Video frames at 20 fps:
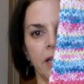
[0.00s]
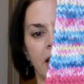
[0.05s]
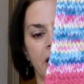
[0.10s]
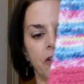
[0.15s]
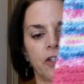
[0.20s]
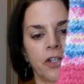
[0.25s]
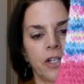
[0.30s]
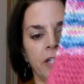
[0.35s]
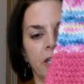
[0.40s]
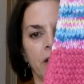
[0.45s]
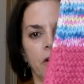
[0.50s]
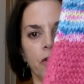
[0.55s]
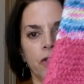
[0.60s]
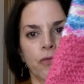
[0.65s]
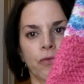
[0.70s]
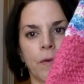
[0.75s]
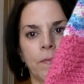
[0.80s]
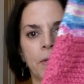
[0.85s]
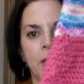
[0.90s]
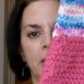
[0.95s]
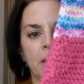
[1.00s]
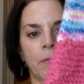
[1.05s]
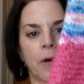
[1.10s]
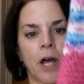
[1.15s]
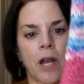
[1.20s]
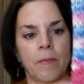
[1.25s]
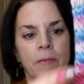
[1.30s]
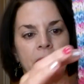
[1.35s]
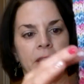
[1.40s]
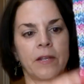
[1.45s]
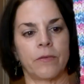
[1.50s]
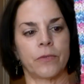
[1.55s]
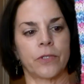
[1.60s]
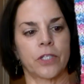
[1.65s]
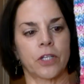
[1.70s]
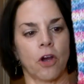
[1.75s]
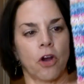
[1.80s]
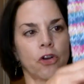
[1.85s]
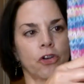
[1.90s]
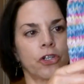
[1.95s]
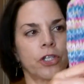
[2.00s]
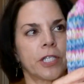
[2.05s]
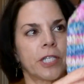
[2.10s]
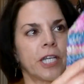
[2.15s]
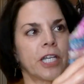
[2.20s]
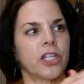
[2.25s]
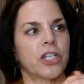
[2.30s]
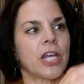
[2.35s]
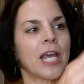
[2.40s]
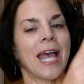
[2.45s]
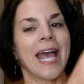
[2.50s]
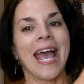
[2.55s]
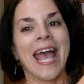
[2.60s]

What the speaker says: as you can tell, it's ribbed on the bottom, and then it was garter stitch.